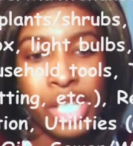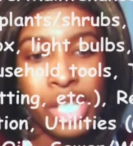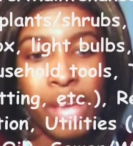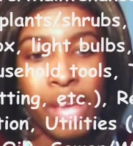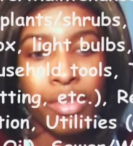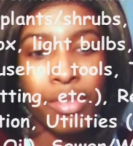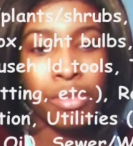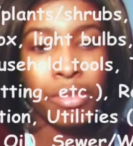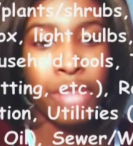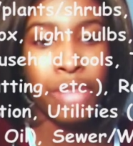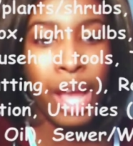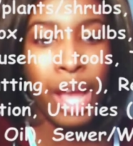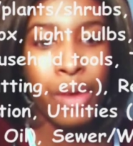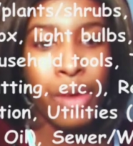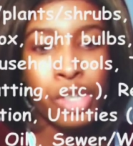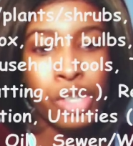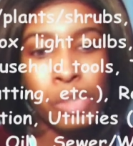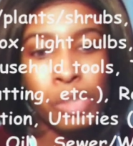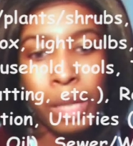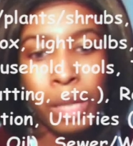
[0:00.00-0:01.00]
having
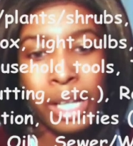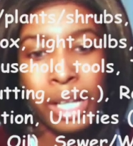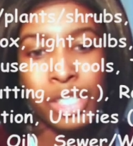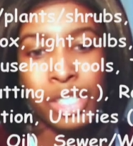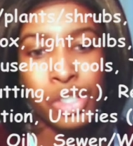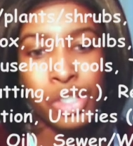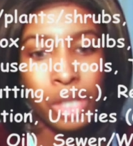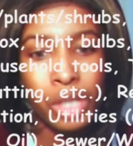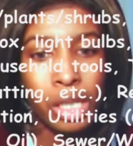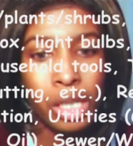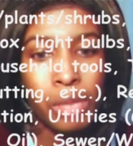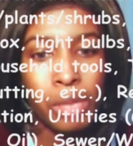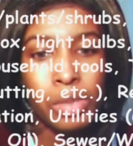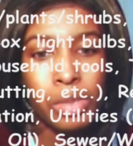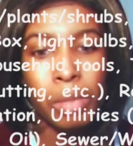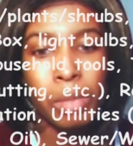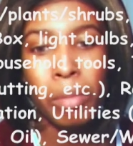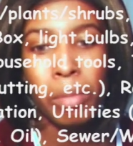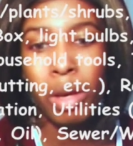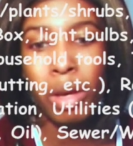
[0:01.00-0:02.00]
flowers, plants, shrubs,
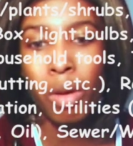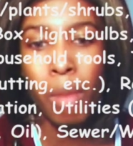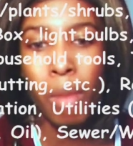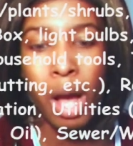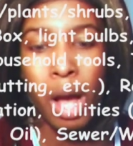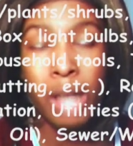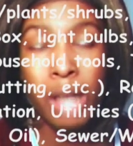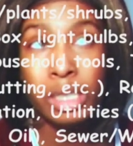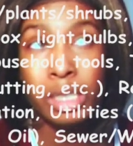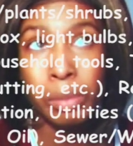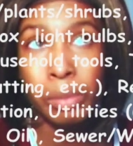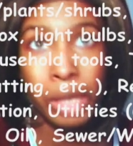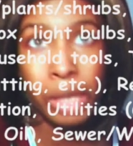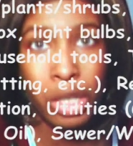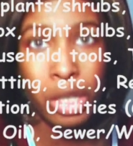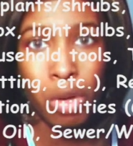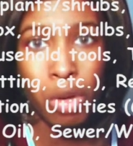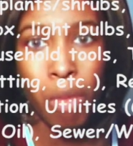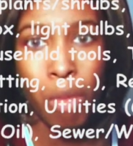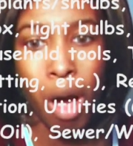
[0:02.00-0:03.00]
a mailbox, a
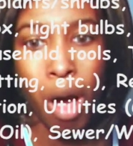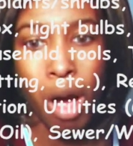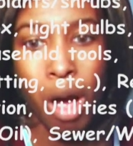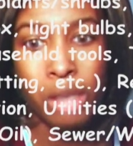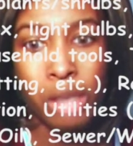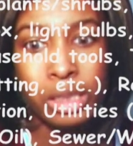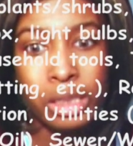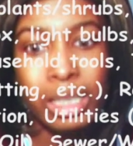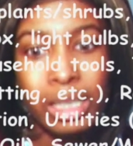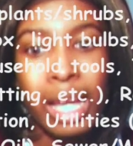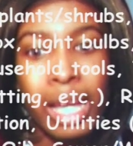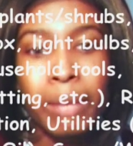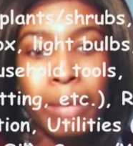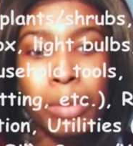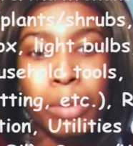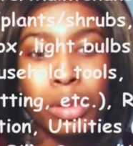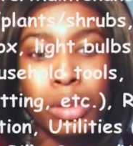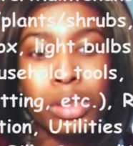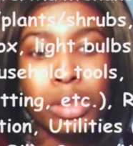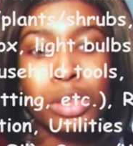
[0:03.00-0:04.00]
P.O. box, light
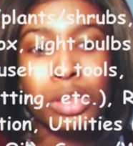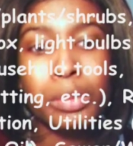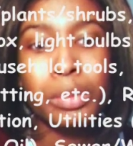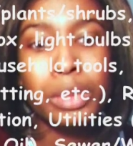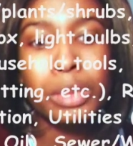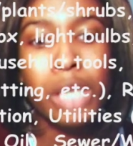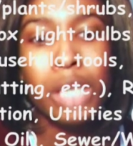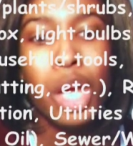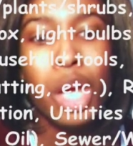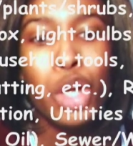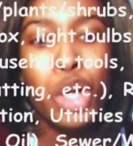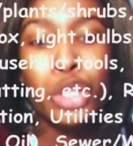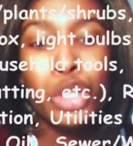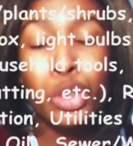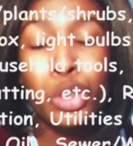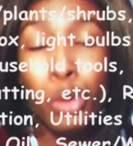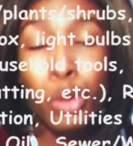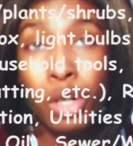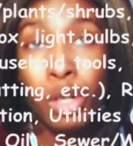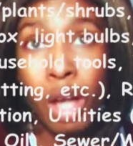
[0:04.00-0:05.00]
bulbs,
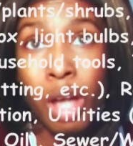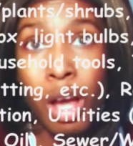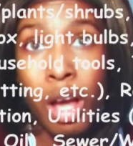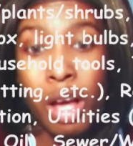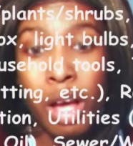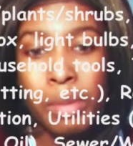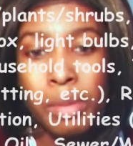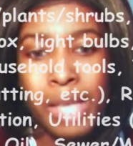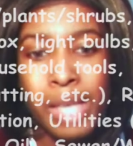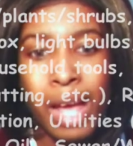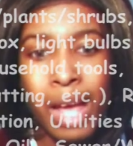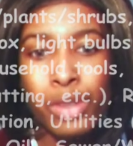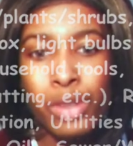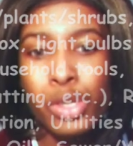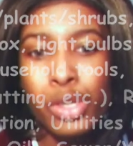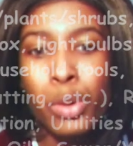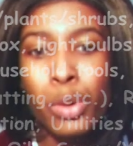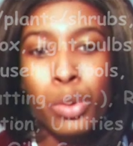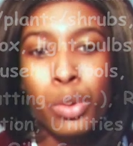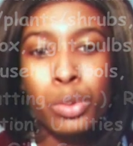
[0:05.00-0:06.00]
doorknobs,
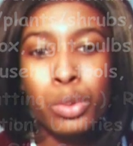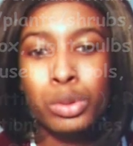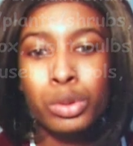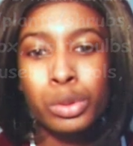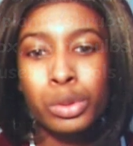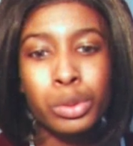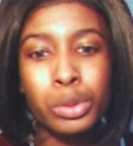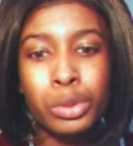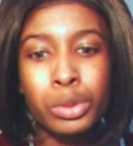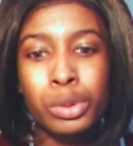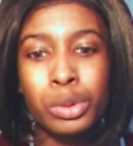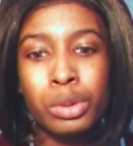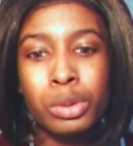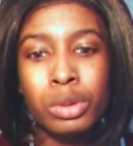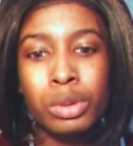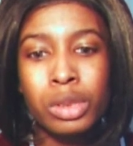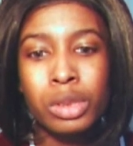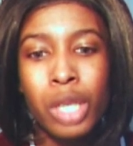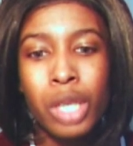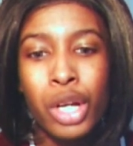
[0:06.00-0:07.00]
household
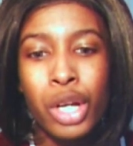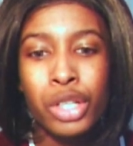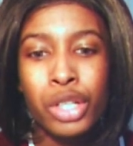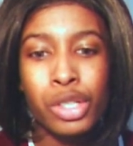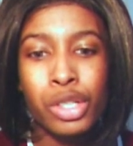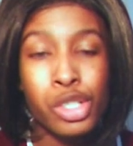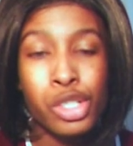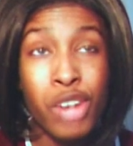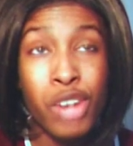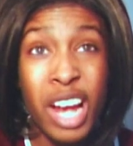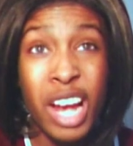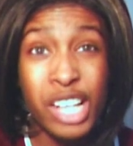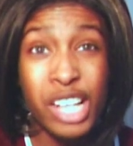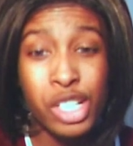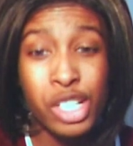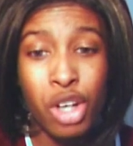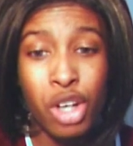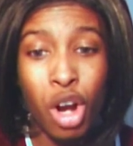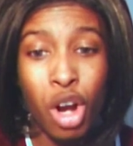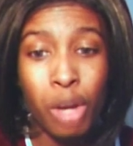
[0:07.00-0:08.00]
tools, your trash
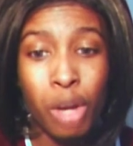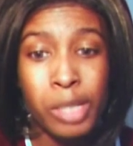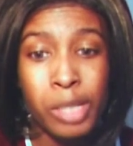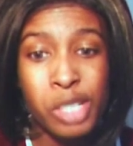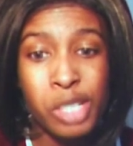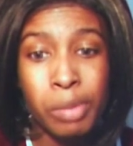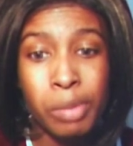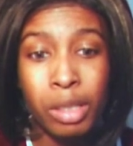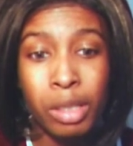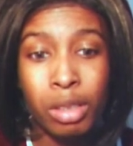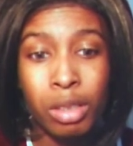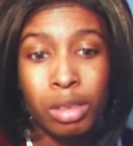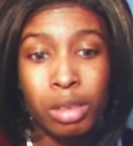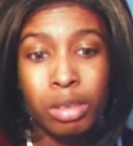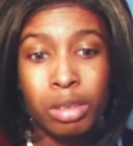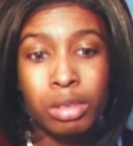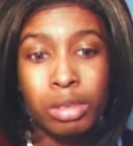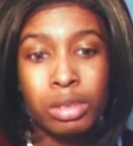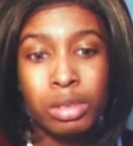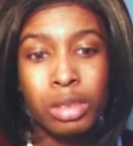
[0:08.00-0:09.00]
and garbage
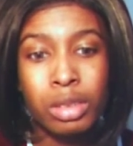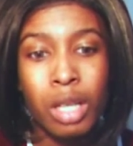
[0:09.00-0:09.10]
bill,